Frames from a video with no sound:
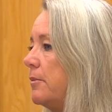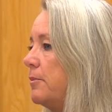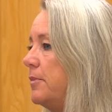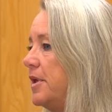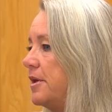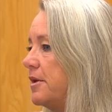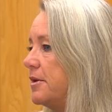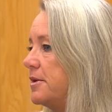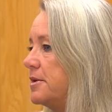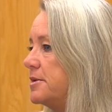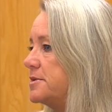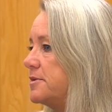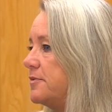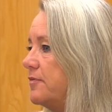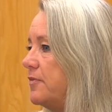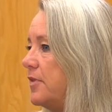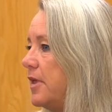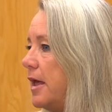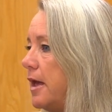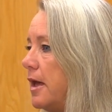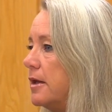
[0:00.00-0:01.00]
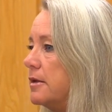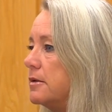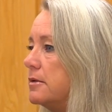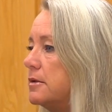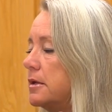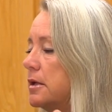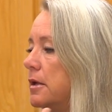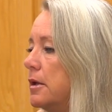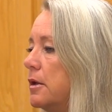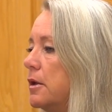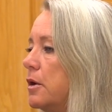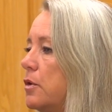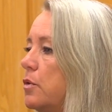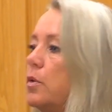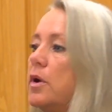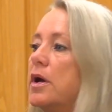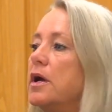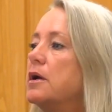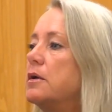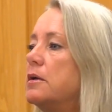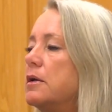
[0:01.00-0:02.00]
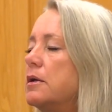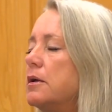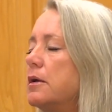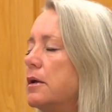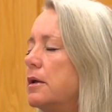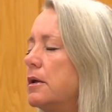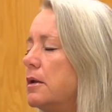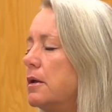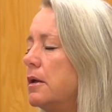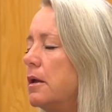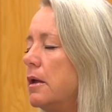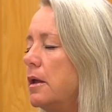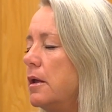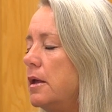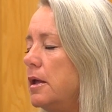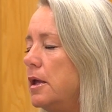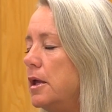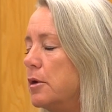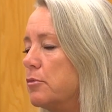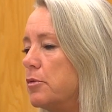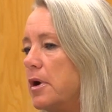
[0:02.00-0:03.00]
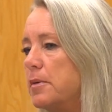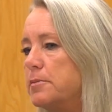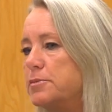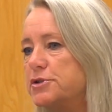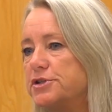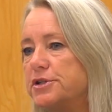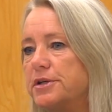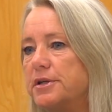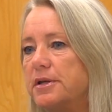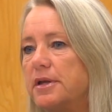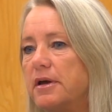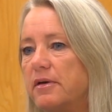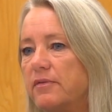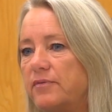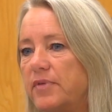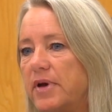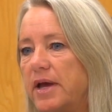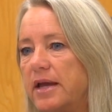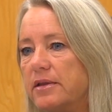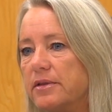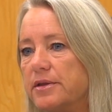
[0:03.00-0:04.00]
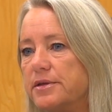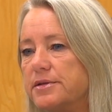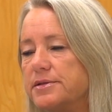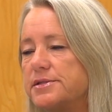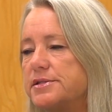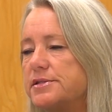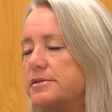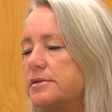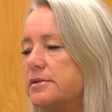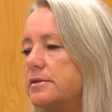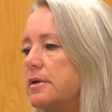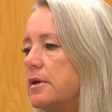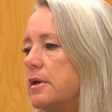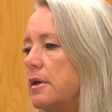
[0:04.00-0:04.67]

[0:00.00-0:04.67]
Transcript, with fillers: because of that quick eruption of violence.